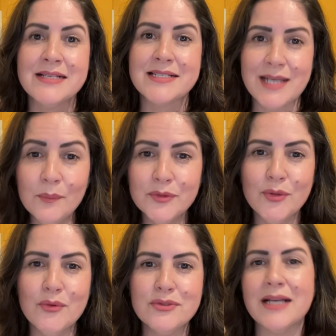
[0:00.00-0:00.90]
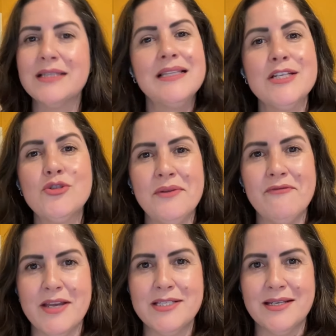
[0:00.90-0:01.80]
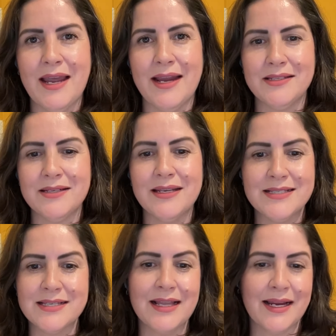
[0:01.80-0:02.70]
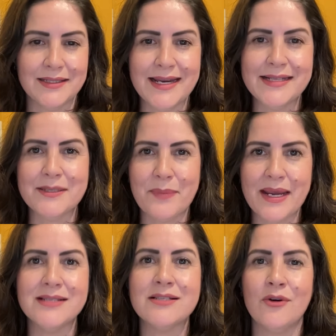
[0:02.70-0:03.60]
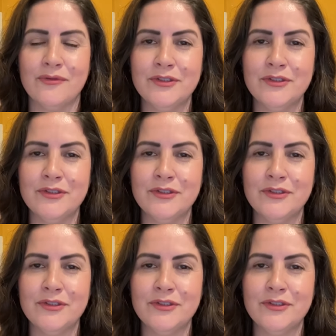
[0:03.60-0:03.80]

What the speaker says: Some tools, at least to investigate. It's like a database of